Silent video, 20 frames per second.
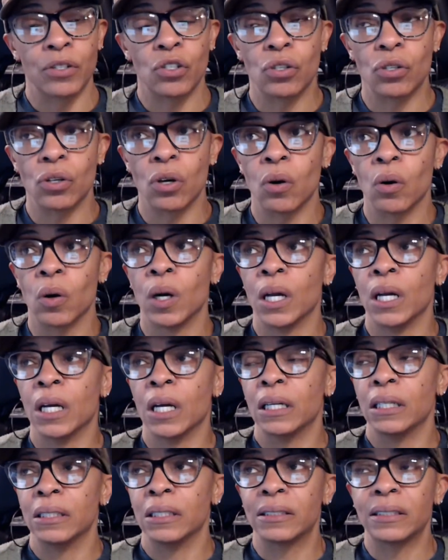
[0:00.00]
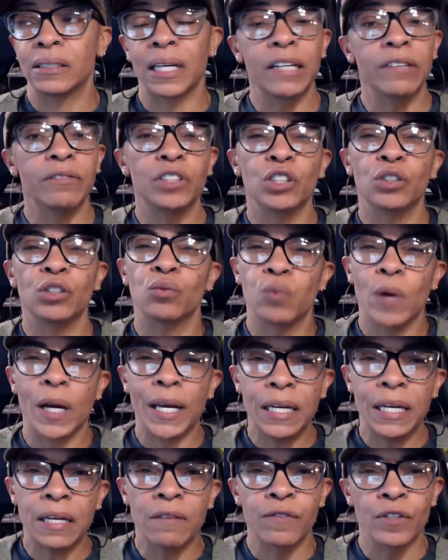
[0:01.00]
So instead of just
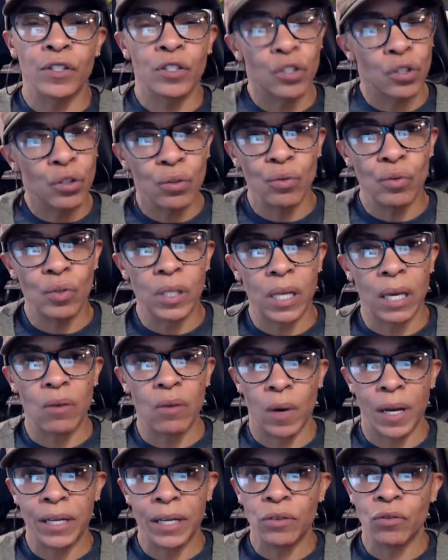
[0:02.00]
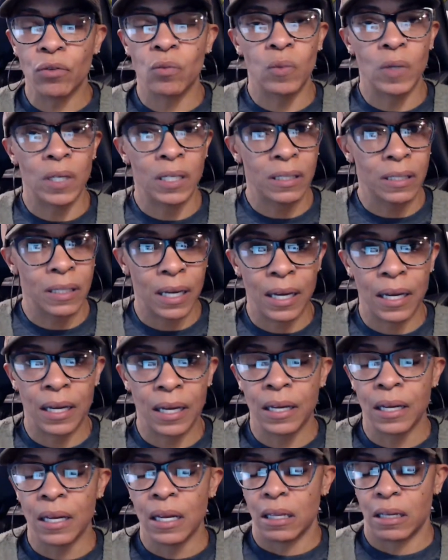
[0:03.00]
waiting for Tuesday, waiting on one day,
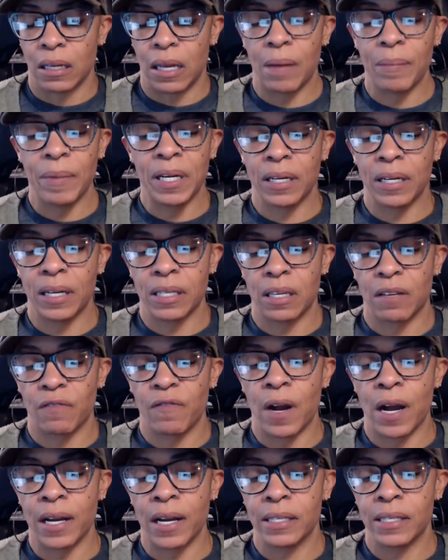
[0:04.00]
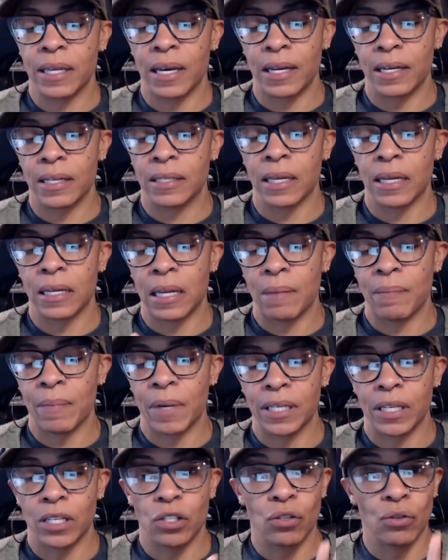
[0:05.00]
how many days? Friday, Saturday, Sunday,
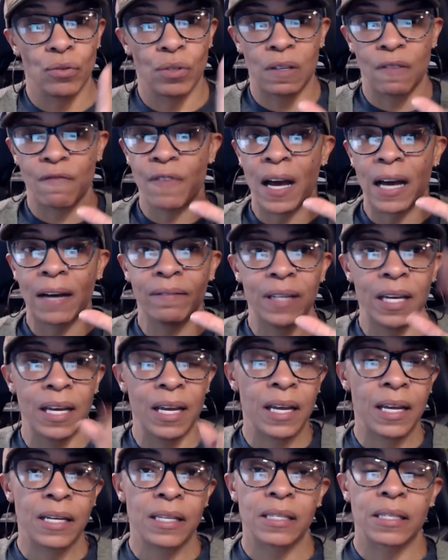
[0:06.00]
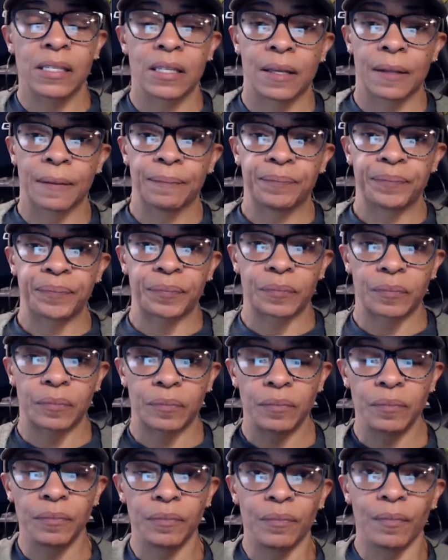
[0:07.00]
Monday, Tuesday, 5 days.
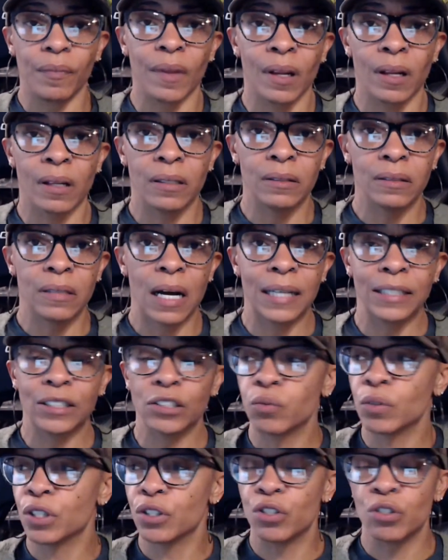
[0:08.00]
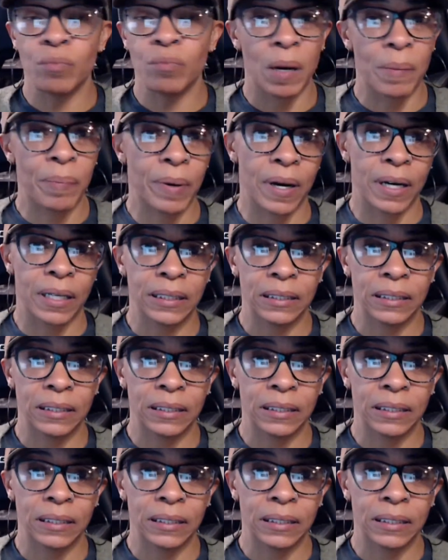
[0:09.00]
I just want to do my part.